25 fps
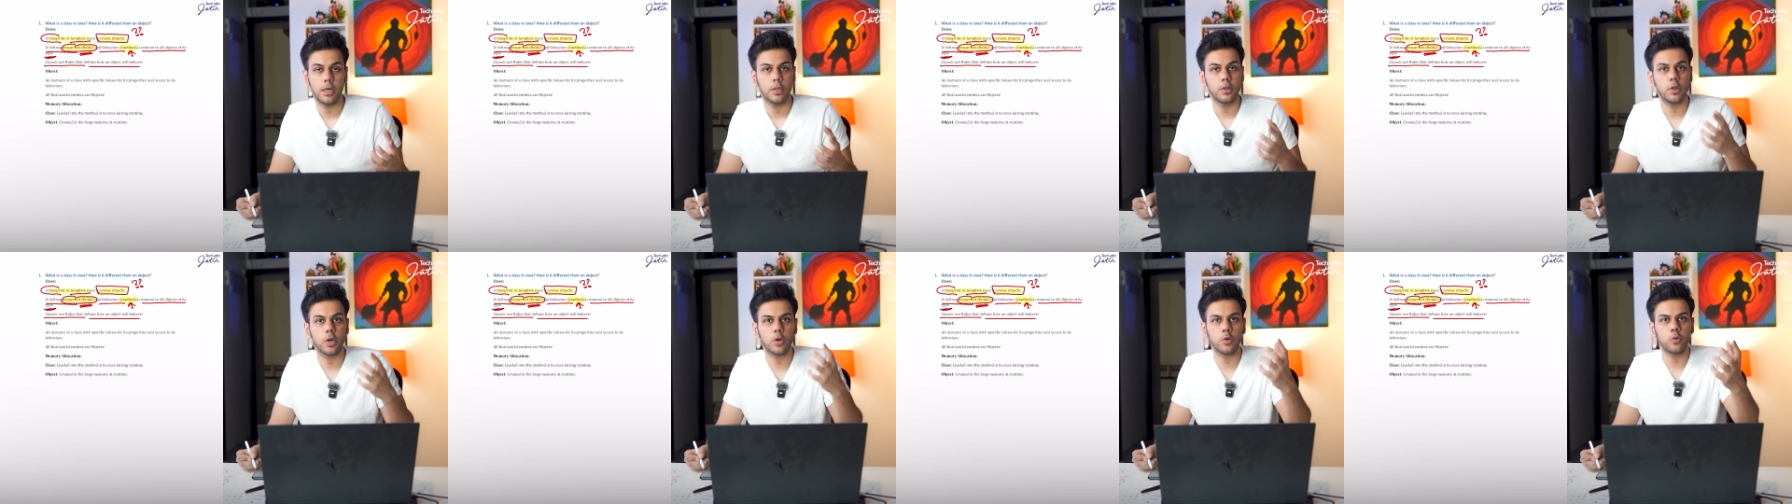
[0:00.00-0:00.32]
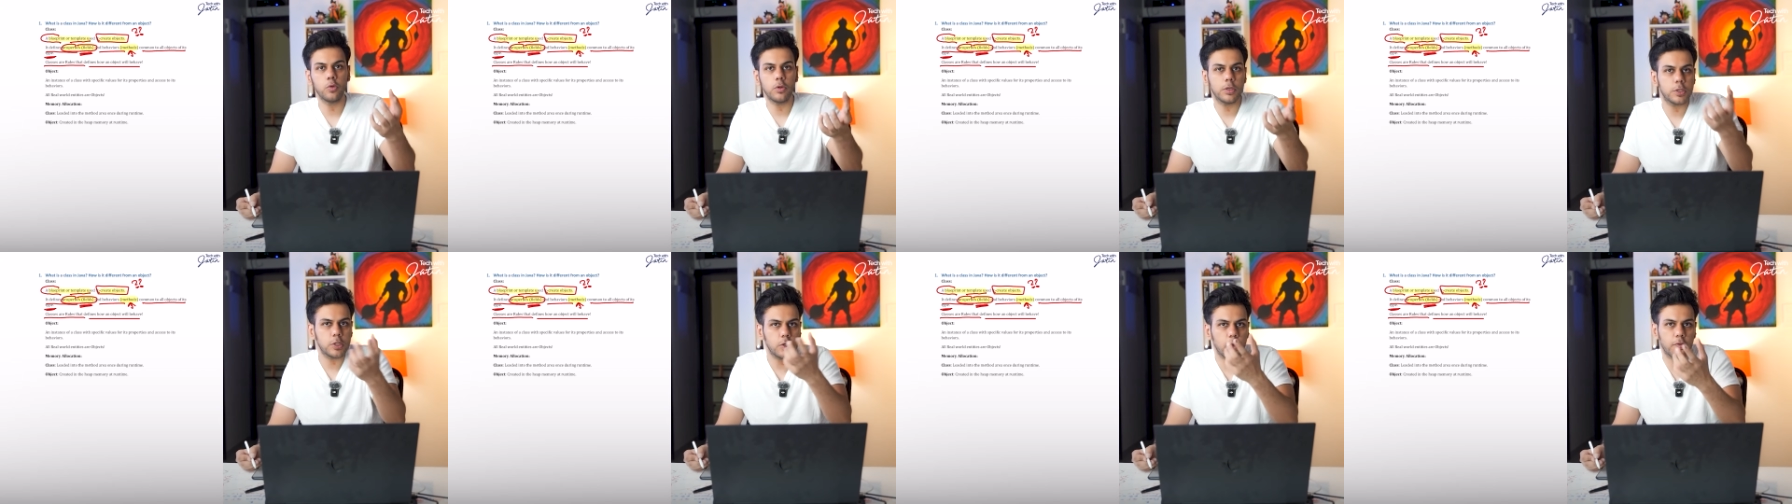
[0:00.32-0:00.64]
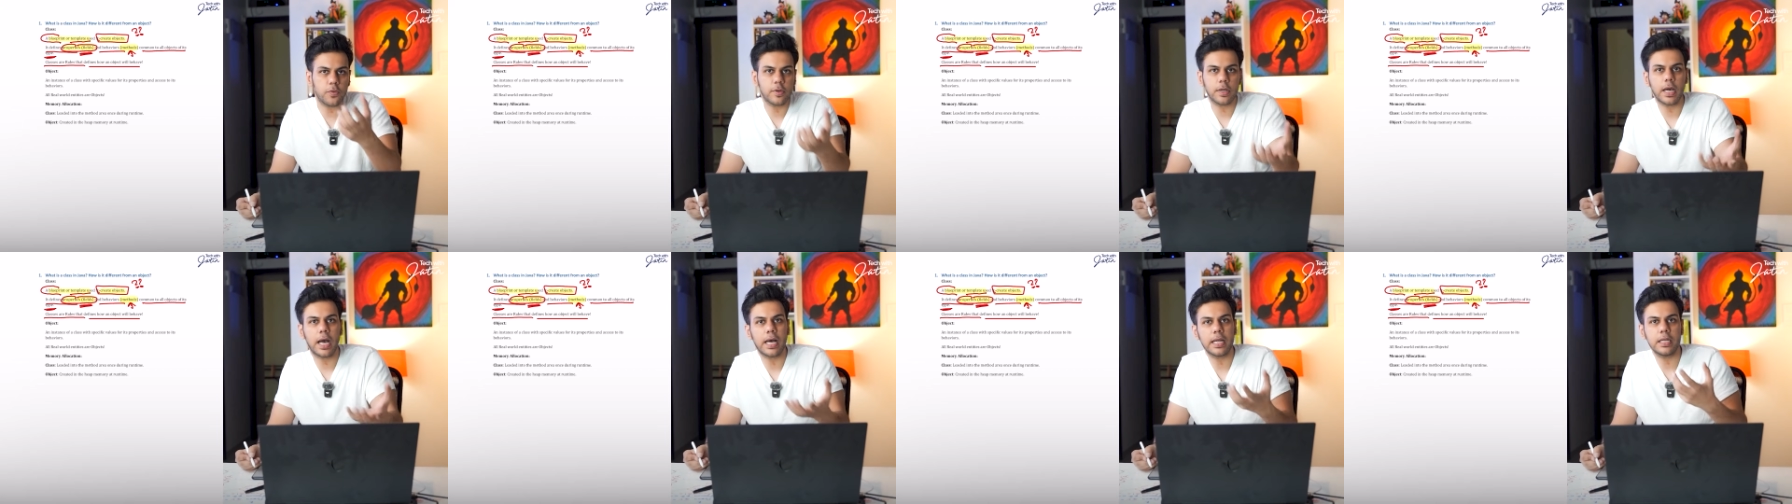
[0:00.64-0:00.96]
the rules
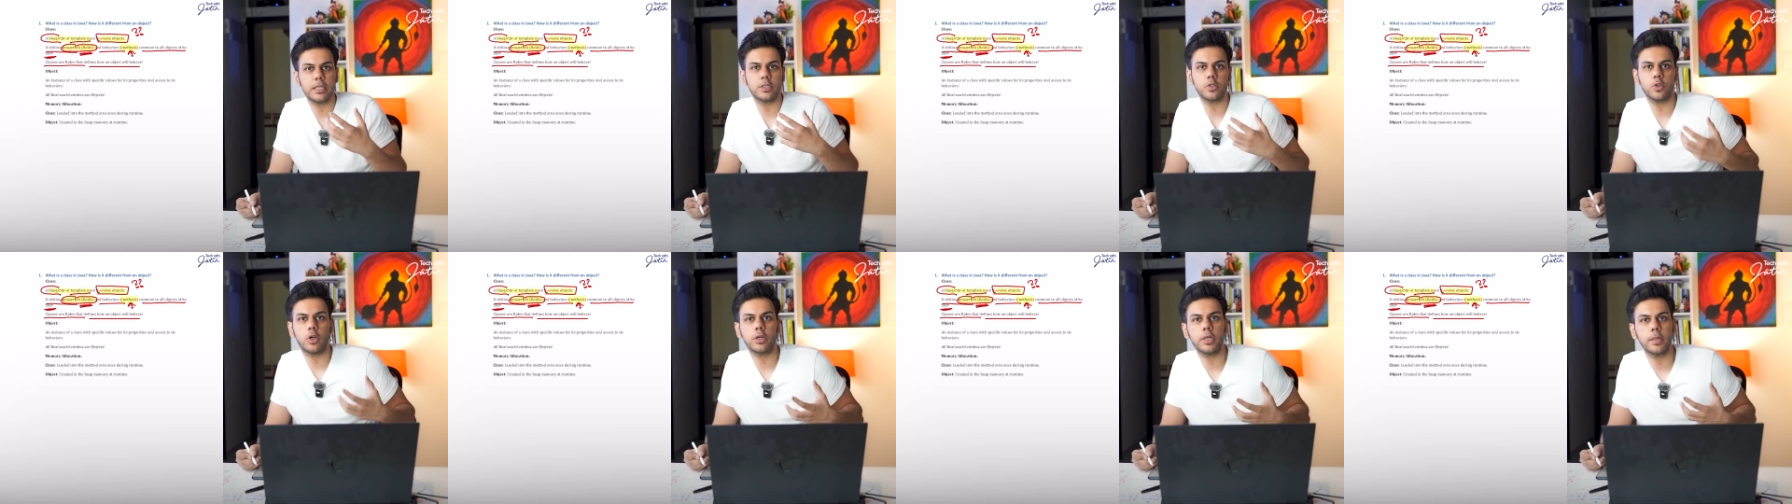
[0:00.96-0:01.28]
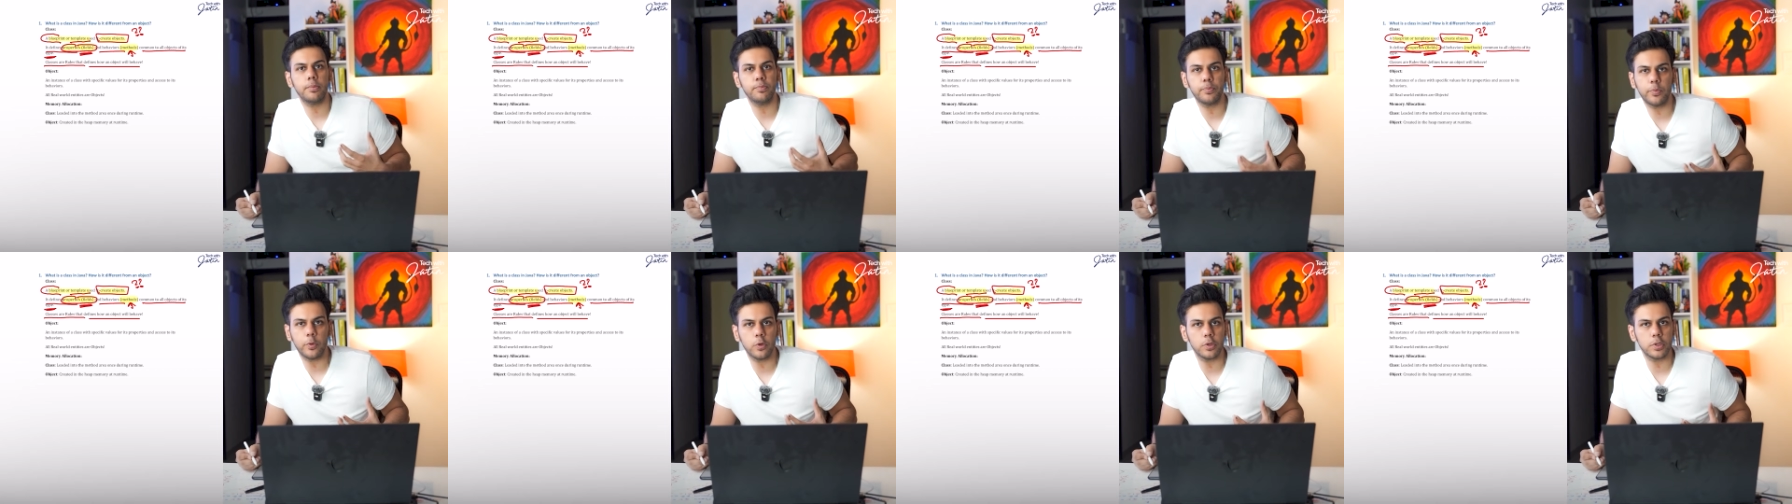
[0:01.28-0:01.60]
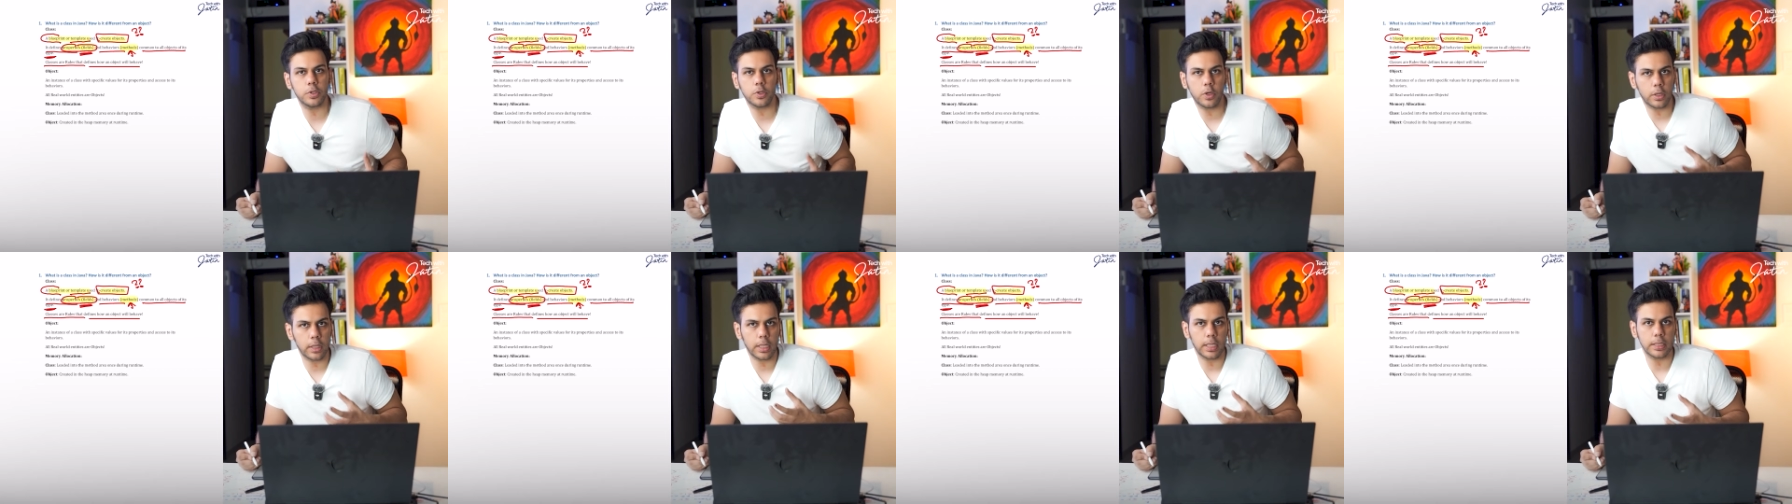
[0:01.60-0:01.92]
of car is not
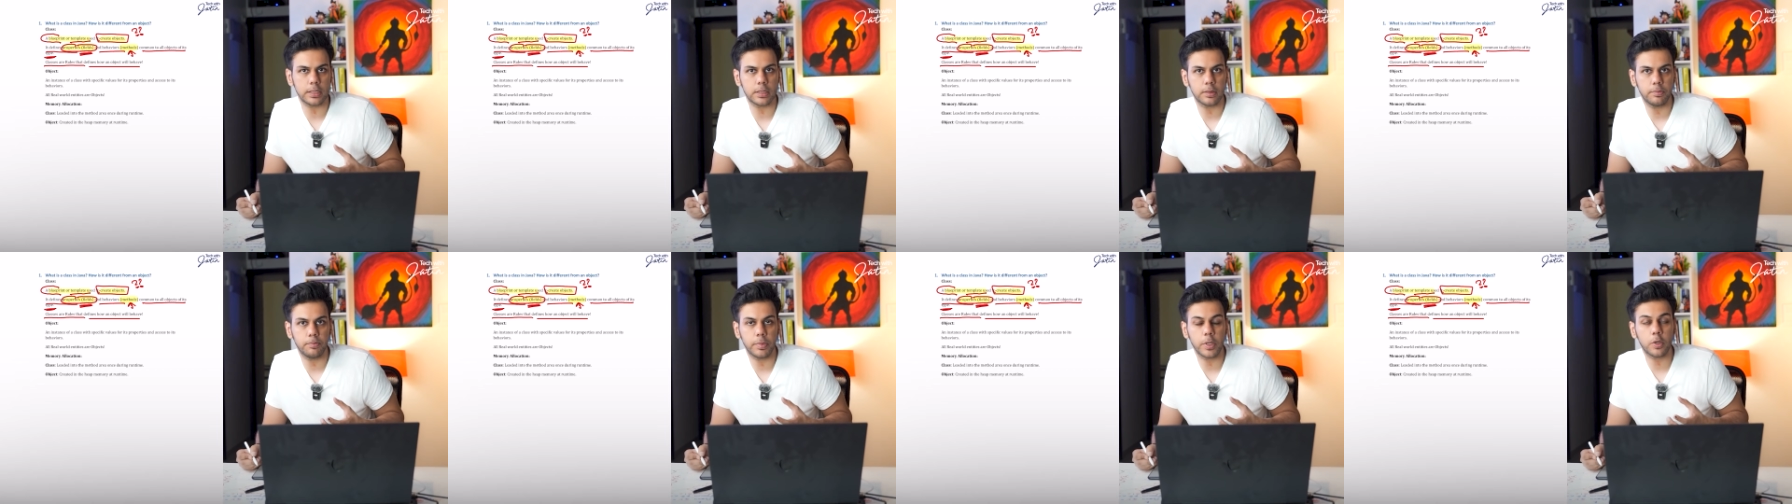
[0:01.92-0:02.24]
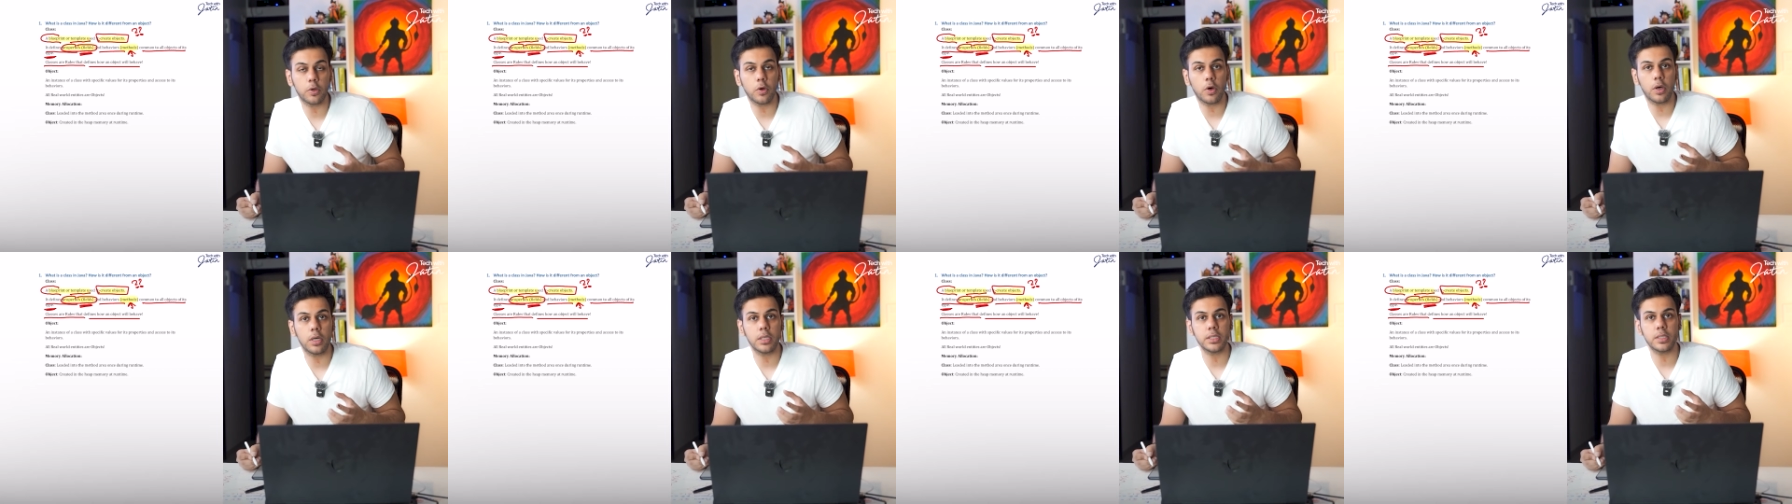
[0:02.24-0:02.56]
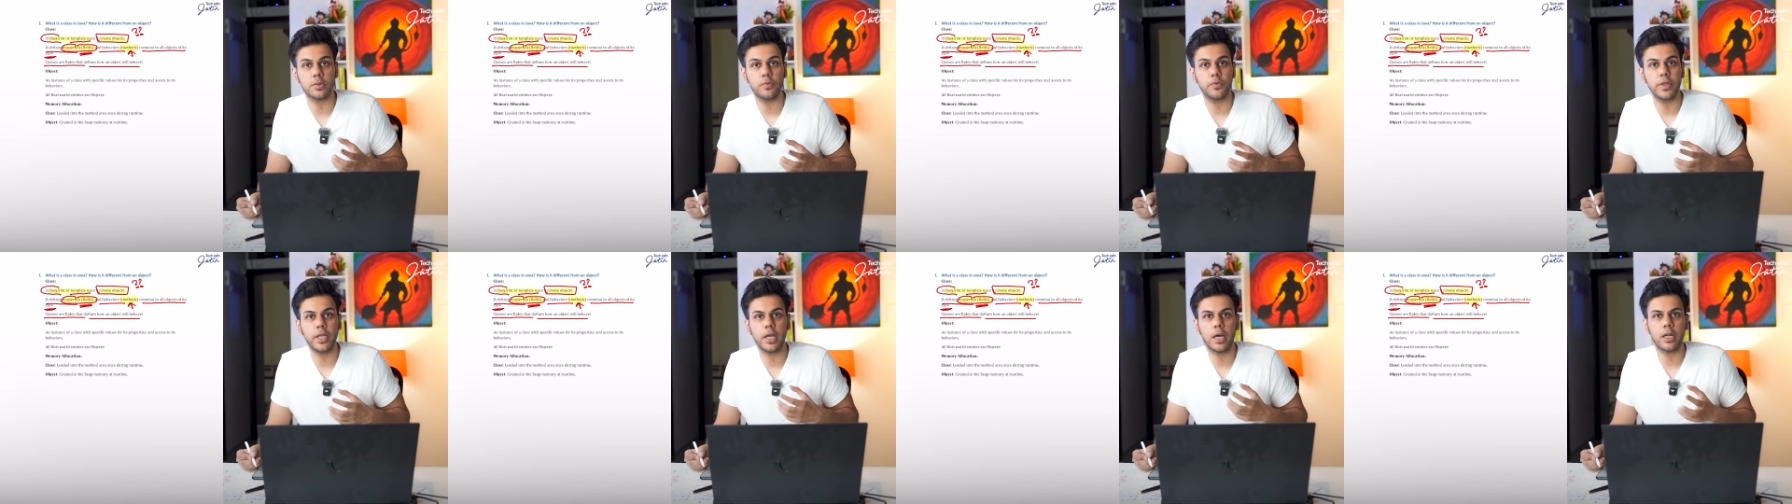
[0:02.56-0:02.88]
imposed on us
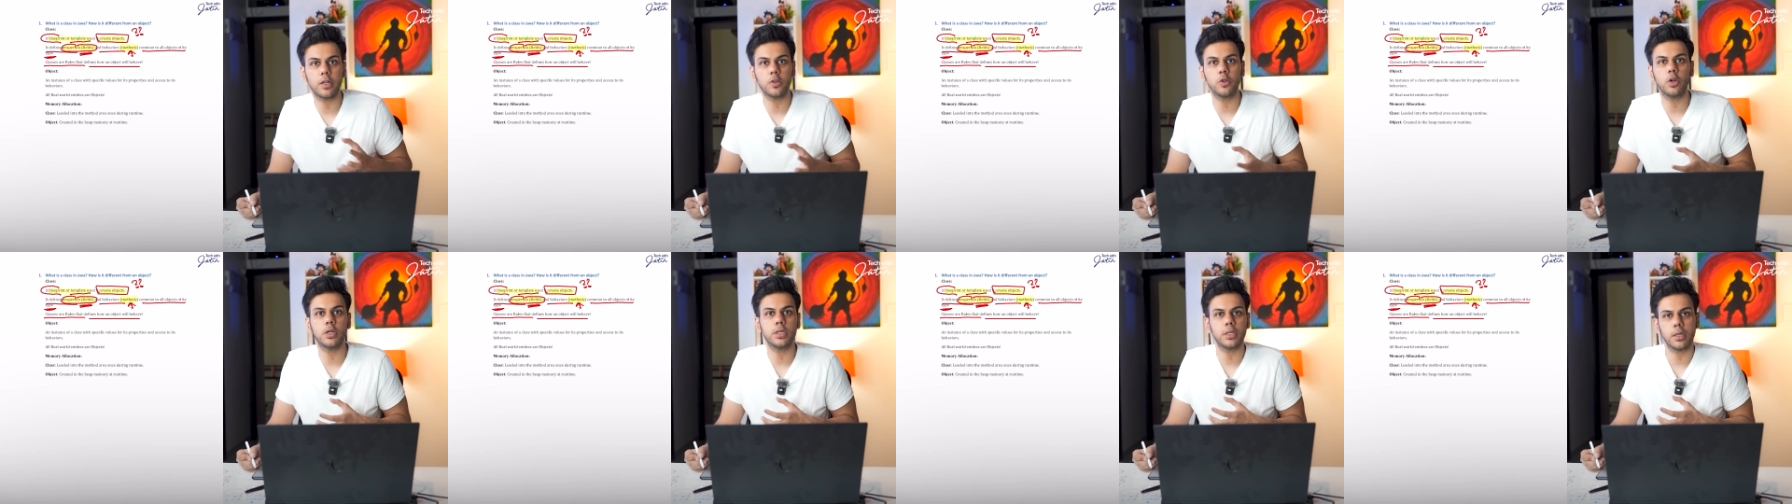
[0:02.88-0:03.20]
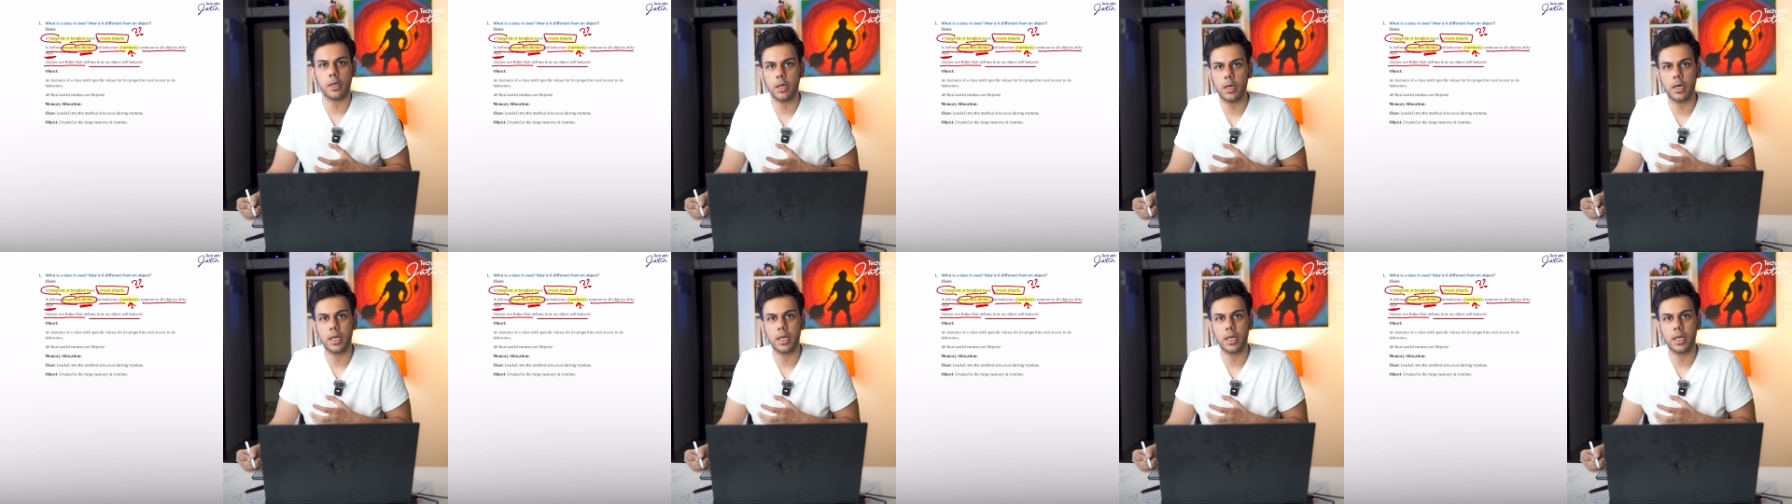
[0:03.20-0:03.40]
because we are not